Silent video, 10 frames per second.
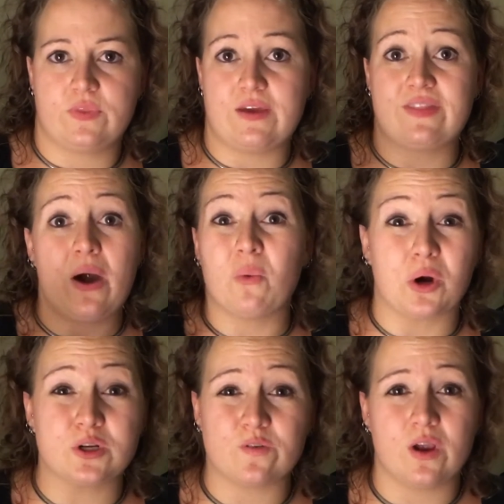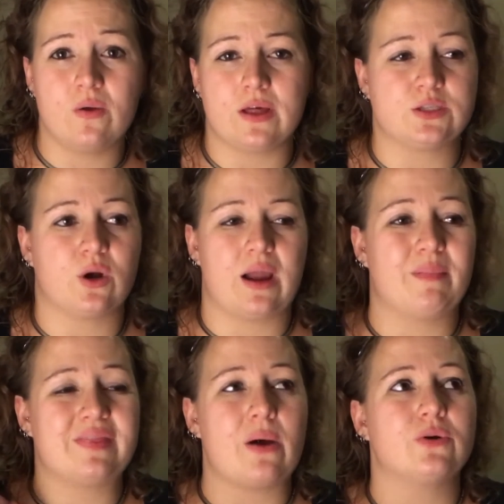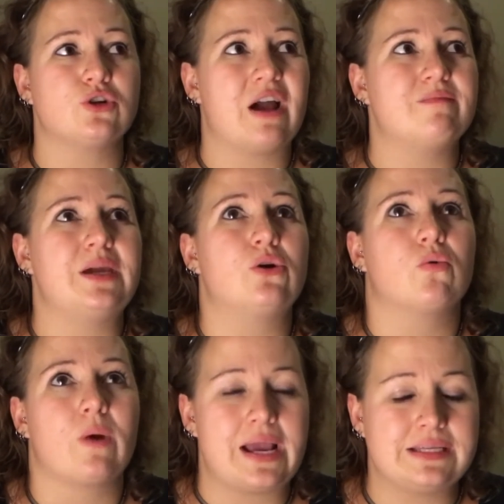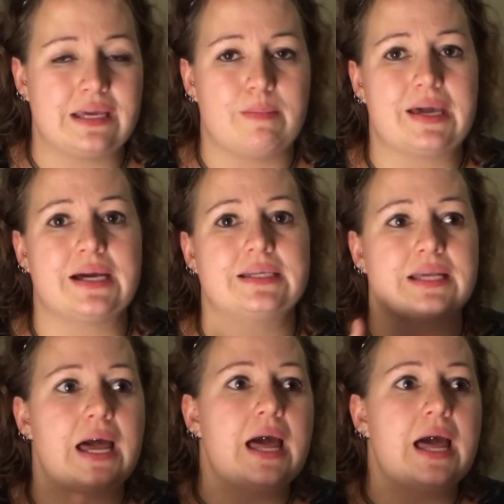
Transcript: if that works for you, that's great, but that would drive me crazy because